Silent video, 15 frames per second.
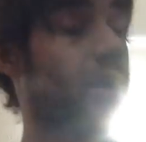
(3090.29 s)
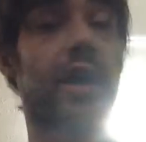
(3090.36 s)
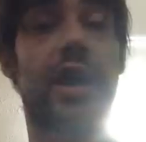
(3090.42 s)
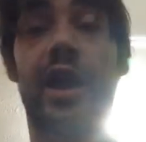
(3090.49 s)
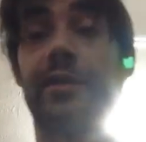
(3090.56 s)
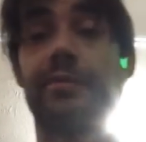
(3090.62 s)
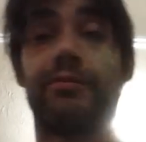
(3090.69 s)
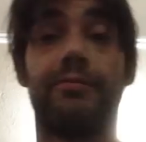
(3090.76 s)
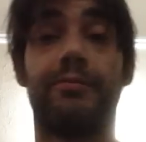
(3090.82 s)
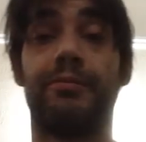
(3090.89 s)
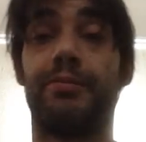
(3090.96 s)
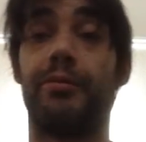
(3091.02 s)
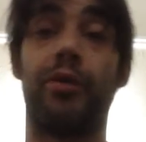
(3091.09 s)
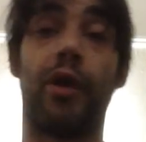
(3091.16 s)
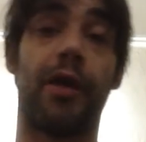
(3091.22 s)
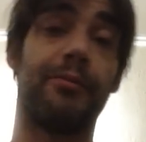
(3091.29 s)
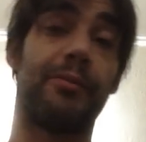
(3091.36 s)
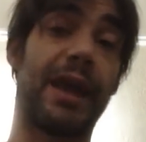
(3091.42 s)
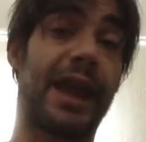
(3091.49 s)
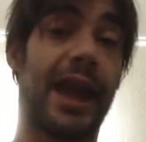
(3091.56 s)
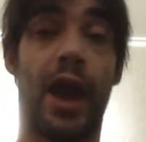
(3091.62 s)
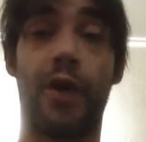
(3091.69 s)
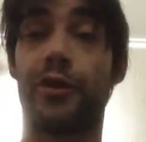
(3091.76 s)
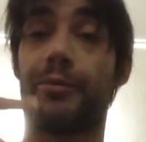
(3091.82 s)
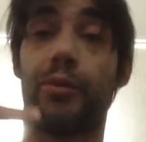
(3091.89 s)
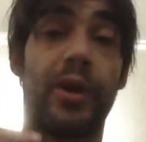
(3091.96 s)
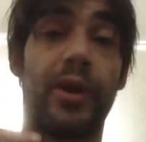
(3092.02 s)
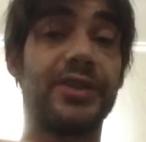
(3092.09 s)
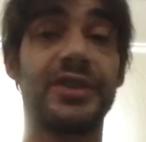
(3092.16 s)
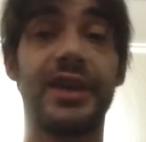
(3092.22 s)
and I brought
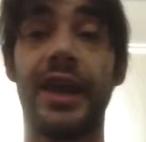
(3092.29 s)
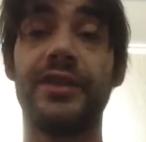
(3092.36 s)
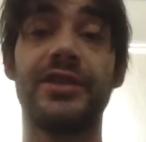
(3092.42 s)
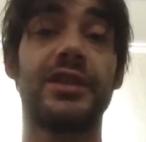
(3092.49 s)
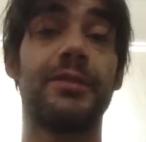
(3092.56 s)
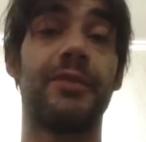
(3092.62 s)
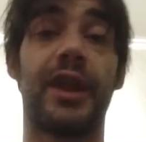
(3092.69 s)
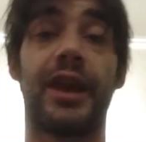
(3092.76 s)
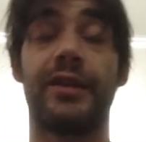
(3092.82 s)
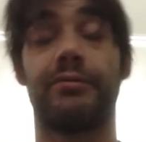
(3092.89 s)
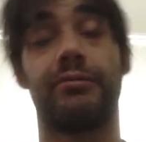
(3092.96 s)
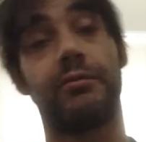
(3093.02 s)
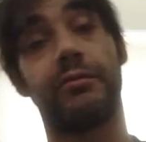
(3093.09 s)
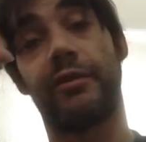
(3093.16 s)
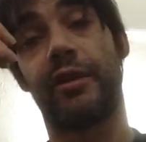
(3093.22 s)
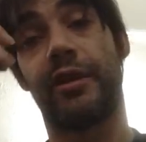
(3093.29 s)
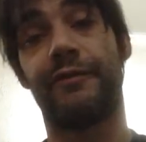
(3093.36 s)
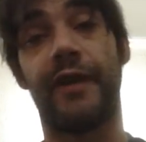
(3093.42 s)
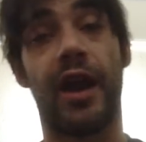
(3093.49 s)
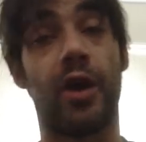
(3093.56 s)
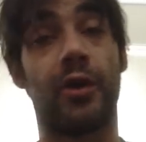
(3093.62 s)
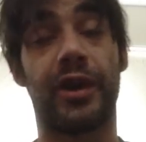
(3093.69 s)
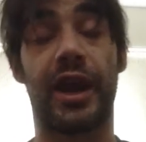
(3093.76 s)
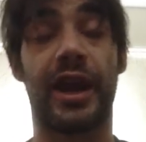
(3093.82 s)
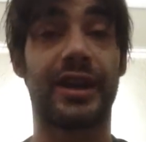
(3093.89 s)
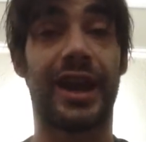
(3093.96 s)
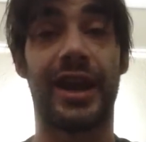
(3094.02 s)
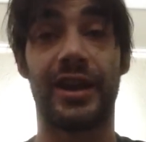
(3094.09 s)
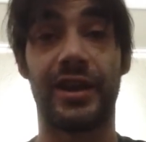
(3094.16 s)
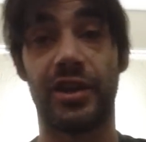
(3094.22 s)
counterpoints against them that I had found I
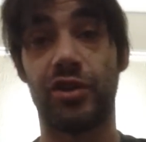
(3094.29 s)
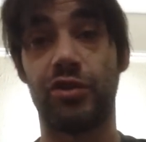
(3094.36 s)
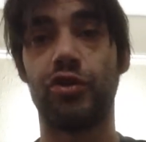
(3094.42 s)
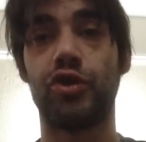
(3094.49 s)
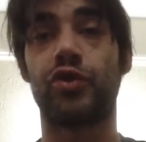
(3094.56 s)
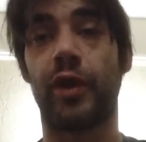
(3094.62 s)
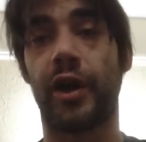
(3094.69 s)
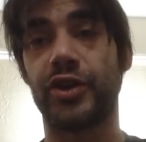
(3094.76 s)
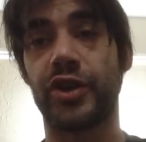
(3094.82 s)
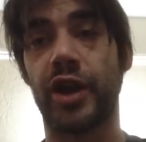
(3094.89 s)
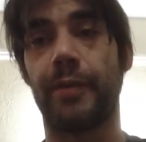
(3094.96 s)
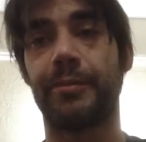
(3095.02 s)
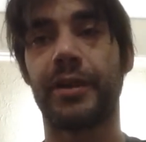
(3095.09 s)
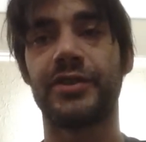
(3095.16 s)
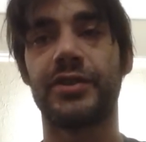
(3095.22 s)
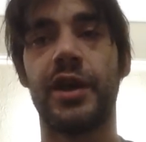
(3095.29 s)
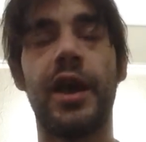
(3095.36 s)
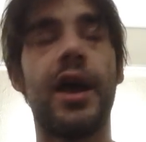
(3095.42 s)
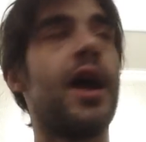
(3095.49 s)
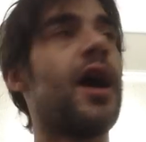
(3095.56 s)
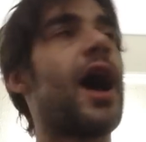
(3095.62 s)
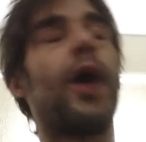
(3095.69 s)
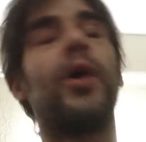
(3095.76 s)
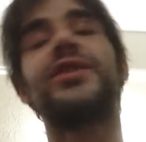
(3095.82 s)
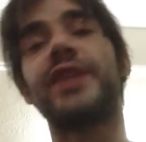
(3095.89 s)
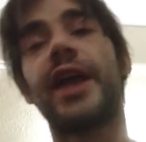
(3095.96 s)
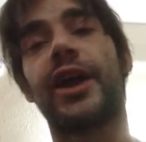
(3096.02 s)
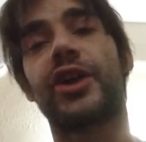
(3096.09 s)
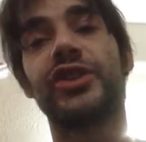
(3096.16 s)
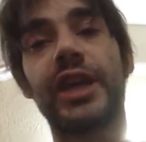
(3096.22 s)
kind of did drudge up, because I
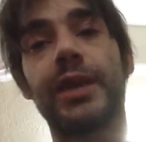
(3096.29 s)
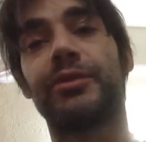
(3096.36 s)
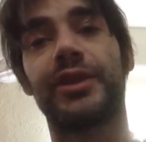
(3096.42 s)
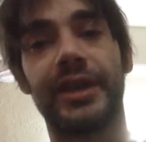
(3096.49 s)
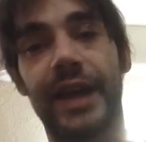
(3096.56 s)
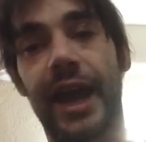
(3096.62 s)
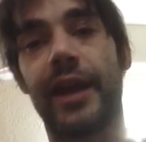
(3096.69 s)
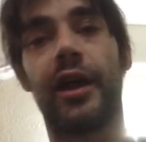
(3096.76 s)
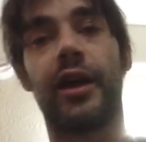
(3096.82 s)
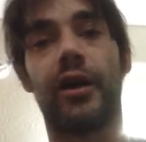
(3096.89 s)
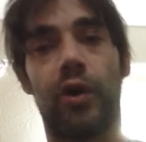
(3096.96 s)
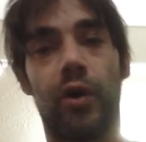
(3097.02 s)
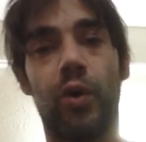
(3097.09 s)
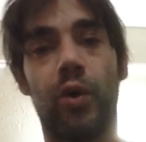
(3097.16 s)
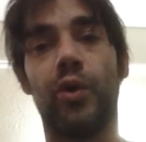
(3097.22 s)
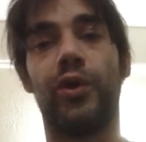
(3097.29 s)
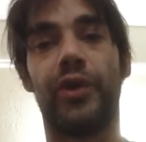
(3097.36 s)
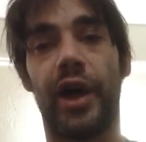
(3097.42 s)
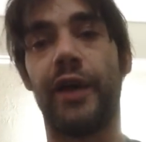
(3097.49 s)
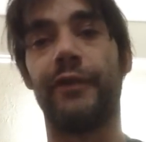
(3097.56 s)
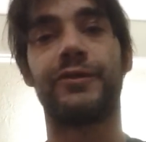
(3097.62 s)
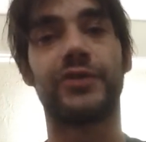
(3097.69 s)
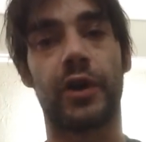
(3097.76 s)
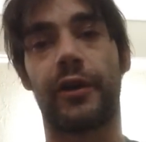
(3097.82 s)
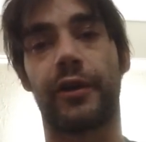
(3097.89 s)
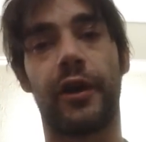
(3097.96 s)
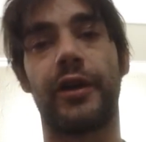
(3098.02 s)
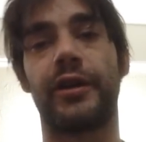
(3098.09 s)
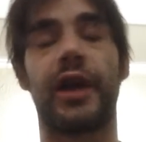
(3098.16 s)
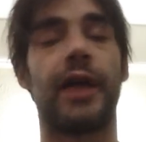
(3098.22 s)
wasn't actually able to get hold of
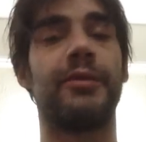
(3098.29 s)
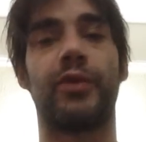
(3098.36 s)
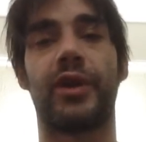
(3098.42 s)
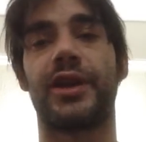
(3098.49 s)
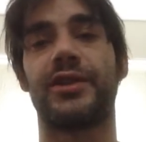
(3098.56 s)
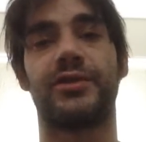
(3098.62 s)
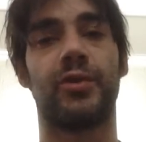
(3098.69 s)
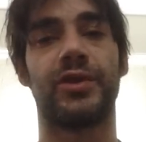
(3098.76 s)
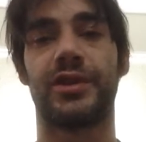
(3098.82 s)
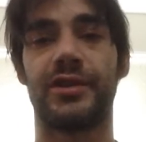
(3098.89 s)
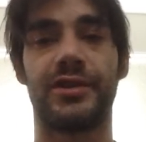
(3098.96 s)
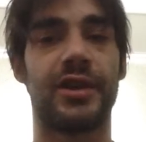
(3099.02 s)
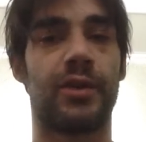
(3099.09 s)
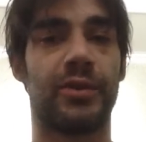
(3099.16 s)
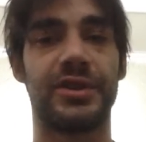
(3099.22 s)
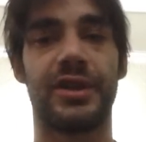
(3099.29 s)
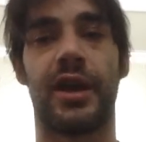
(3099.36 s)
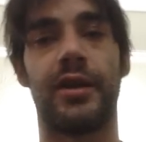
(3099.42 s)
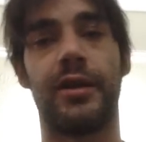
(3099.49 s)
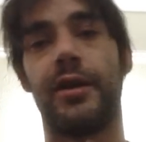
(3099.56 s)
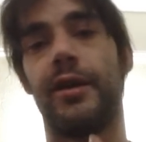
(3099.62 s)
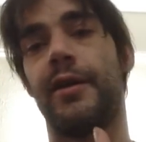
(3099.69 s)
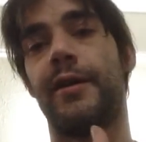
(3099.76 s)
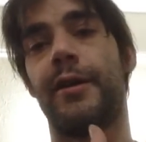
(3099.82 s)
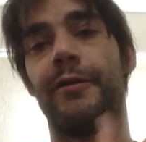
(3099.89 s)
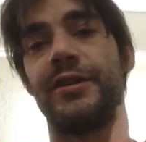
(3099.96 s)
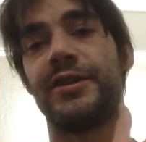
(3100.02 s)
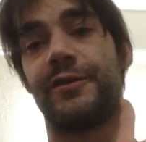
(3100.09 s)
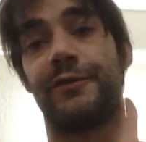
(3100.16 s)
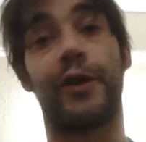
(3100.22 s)
Sargon. I mean, like I said, once again,
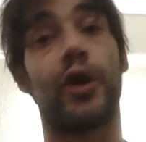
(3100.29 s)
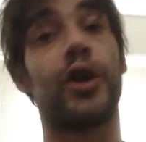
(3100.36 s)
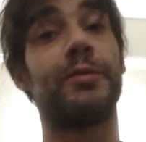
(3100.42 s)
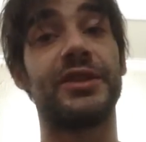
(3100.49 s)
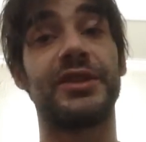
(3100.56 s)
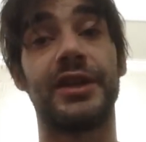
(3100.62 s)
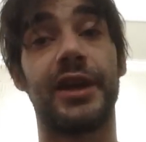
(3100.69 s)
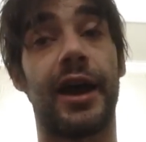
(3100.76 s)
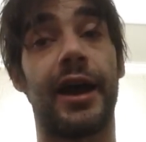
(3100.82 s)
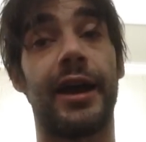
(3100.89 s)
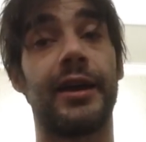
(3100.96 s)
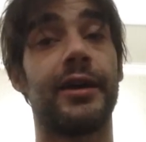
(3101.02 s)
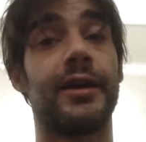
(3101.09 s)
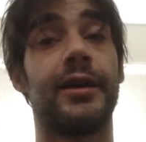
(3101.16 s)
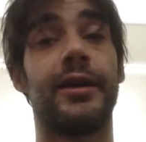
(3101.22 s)
he's a very busy guy.